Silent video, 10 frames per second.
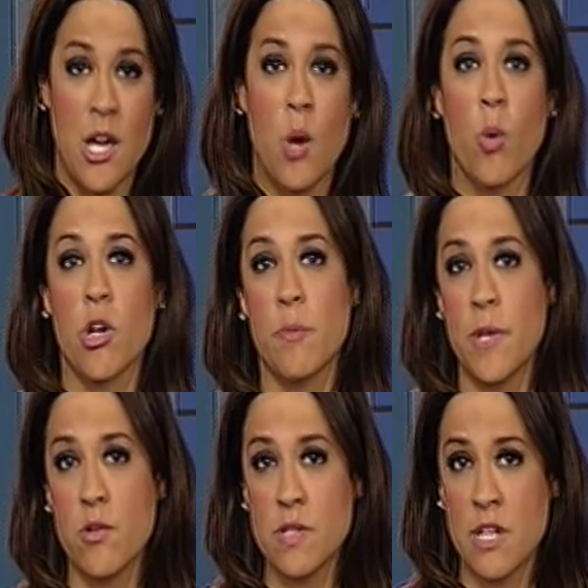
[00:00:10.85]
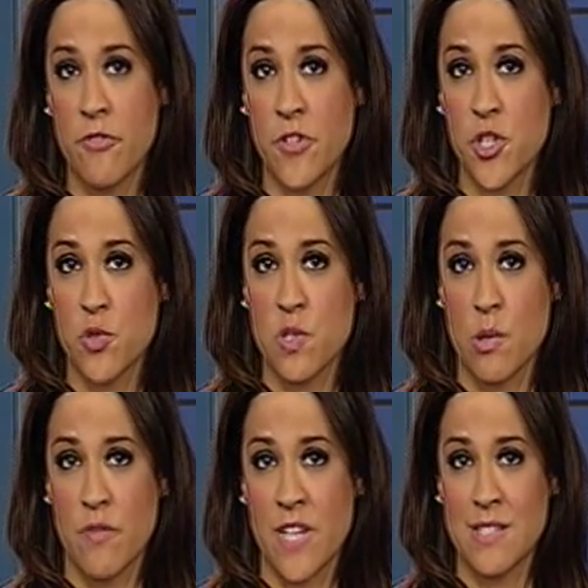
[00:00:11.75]
where it appears that officials are
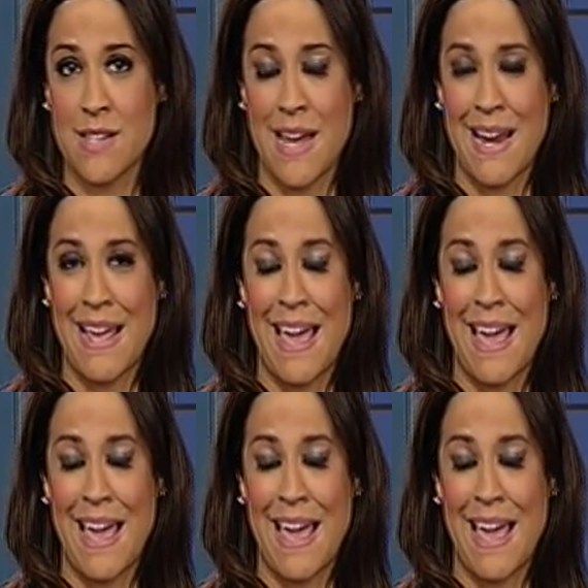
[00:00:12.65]
investigating